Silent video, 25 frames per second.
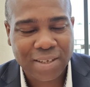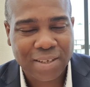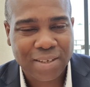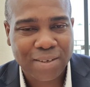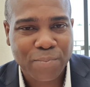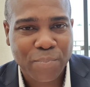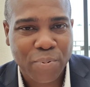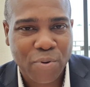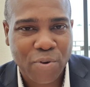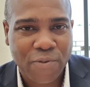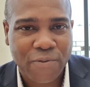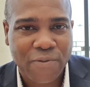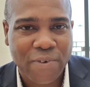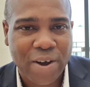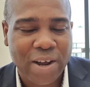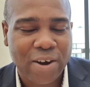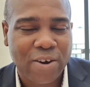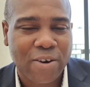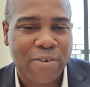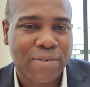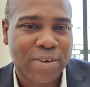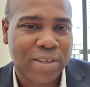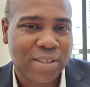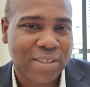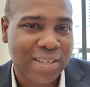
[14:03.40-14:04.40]
provider
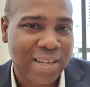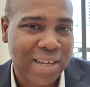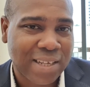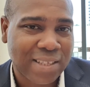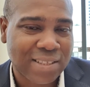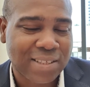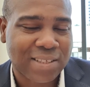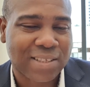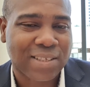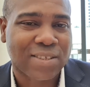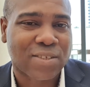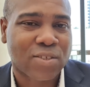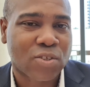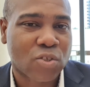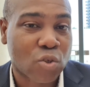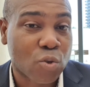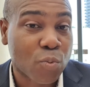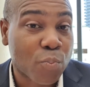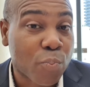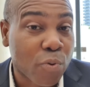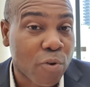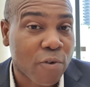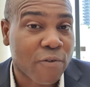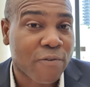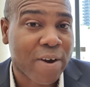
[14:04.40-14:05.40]
of the dentist to
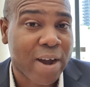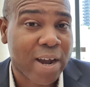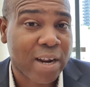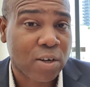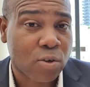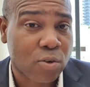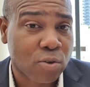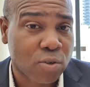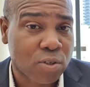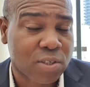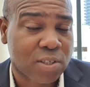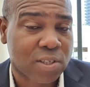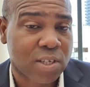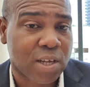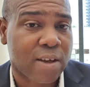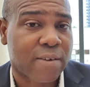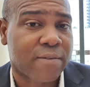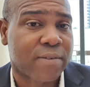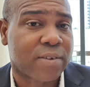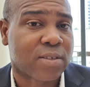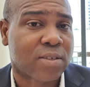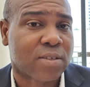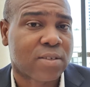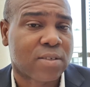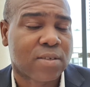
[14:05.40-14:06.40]
provide good
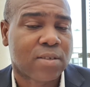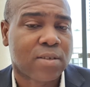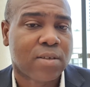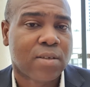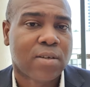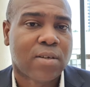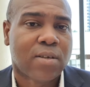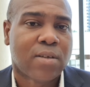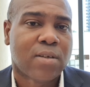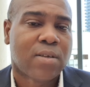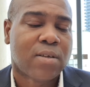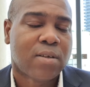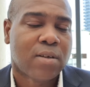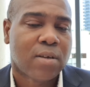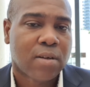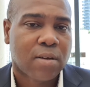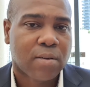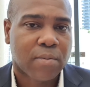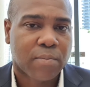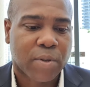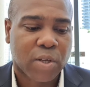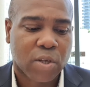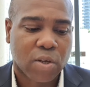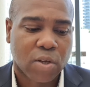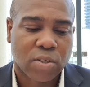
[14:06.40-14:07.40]
service,
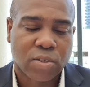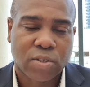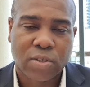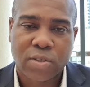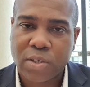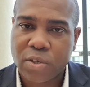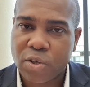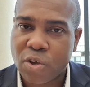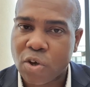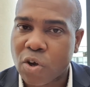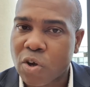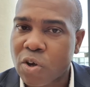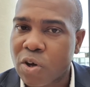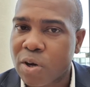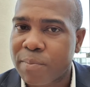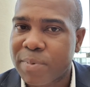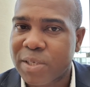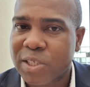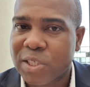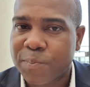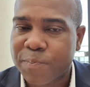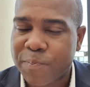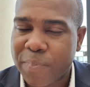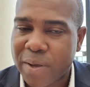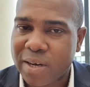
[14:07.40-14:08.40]
because you're going to be
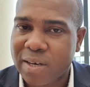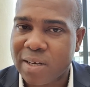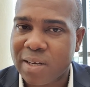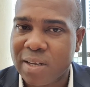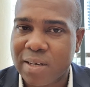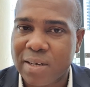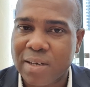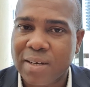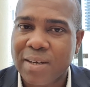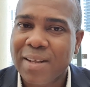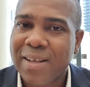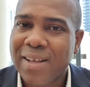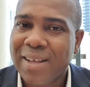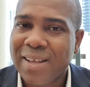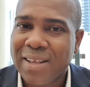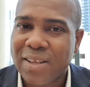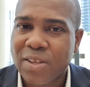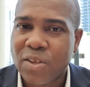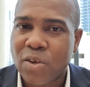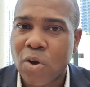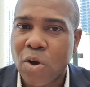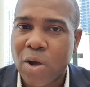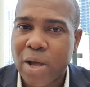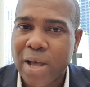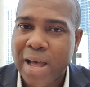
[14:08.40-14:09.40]
spending
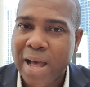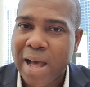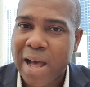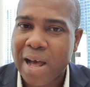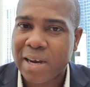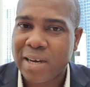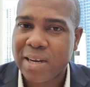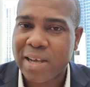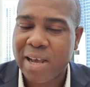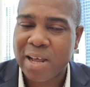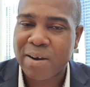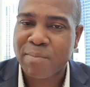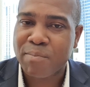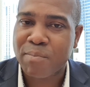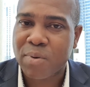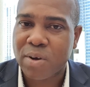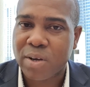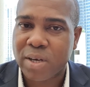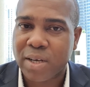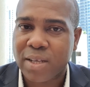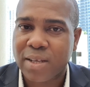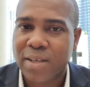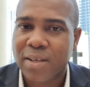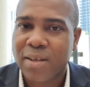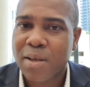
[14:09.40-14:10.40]
your hard-earned
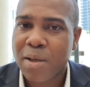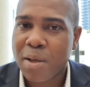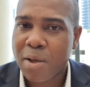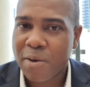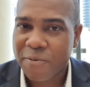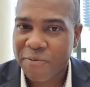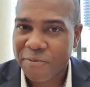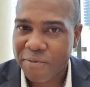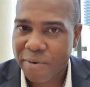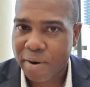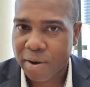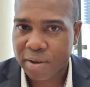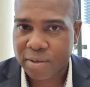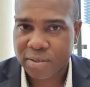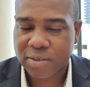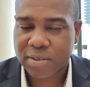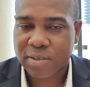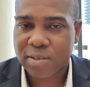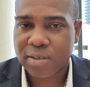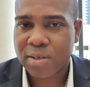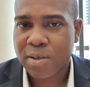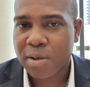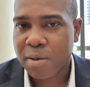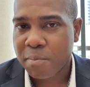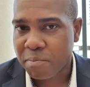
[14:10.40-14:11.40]
money
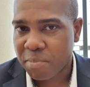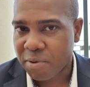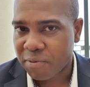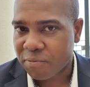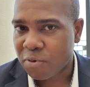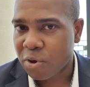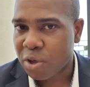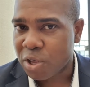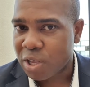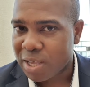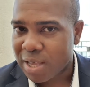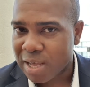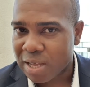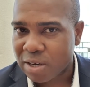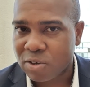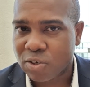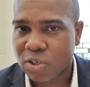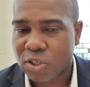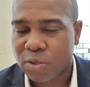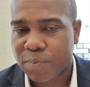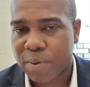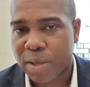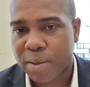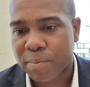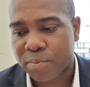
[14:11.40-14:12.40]
first before you get
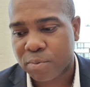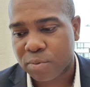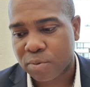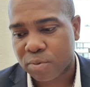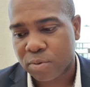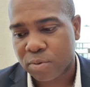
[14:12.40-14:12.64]
those people